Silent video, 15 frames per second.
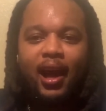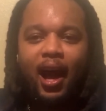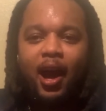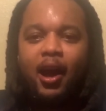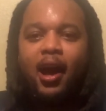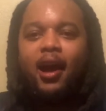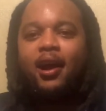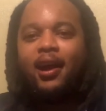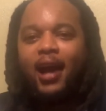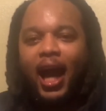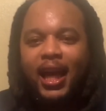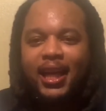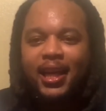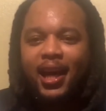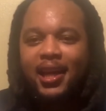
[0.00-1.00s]
I I
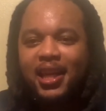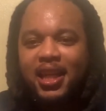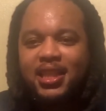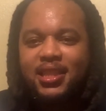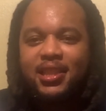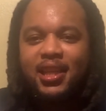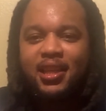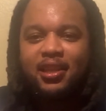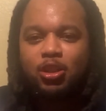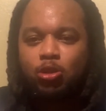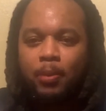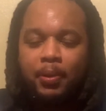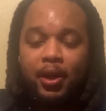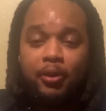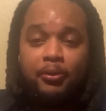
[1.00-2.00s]
can kind of sneak in the
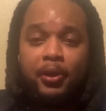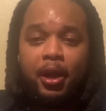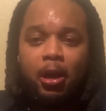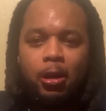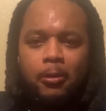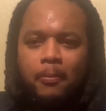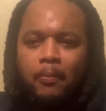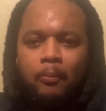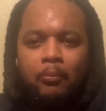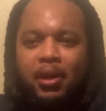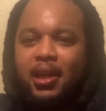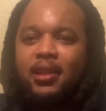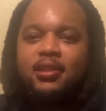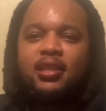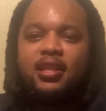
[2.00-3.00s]
shrimp here and there, but
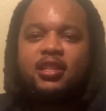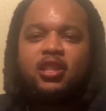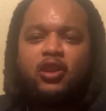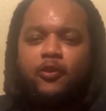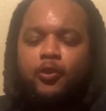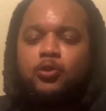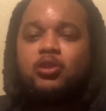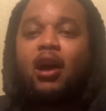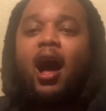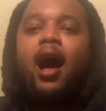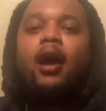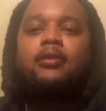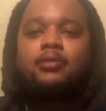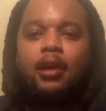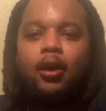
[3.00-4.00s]
he doesn't eat seafood. So
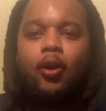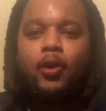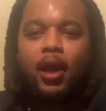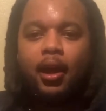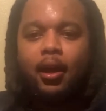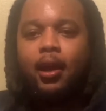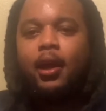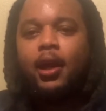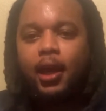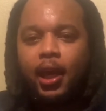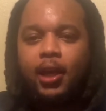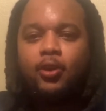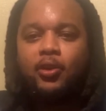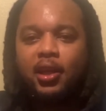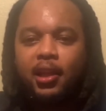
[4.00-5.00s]
I was like, okay, he
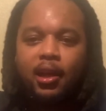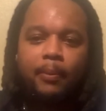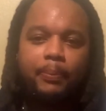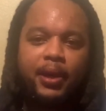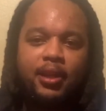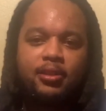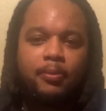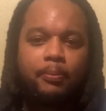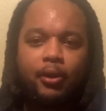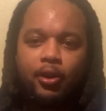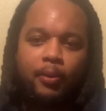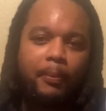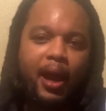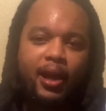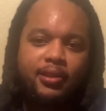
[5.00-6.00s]
gonna get like a pizza, burger,
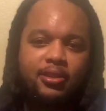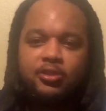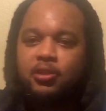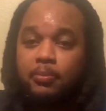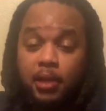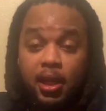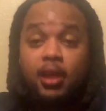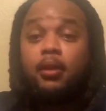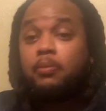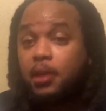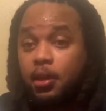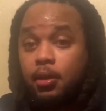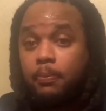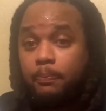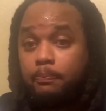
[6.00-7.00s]
mac and cheese, something. He ended up
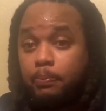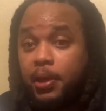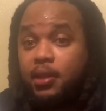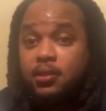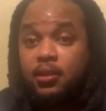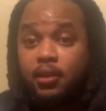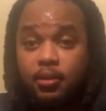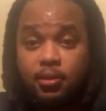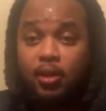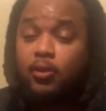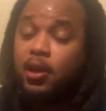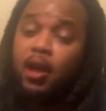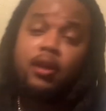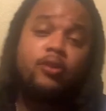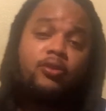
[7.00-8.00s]
getting the pizza. I was like,
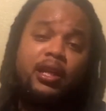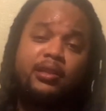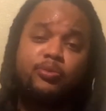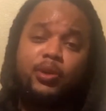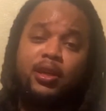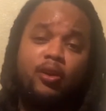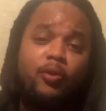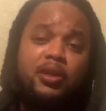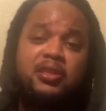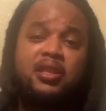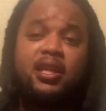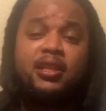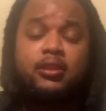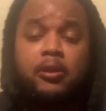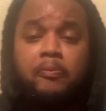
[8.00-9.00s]
okay, cool. That's what he always
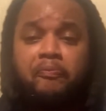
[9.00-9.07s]
get.